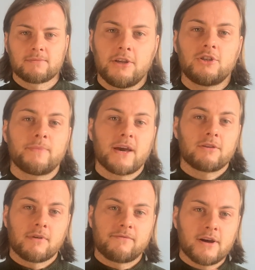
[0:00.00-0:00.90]
And you should be able to
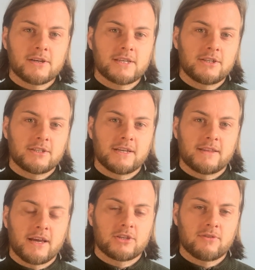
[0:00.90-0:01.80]
reverse engineer
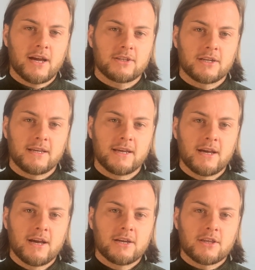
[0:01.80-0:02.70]
their strategy
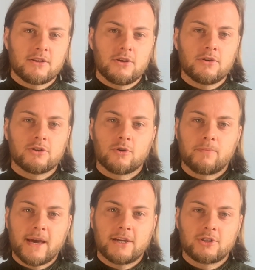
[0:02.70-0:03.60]
so that you can do a
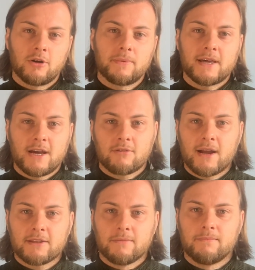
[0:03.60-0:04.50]
better job and
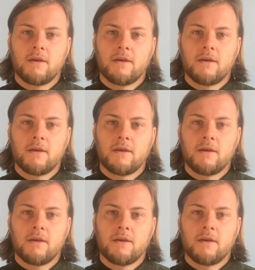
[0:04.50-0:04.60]
outrank them.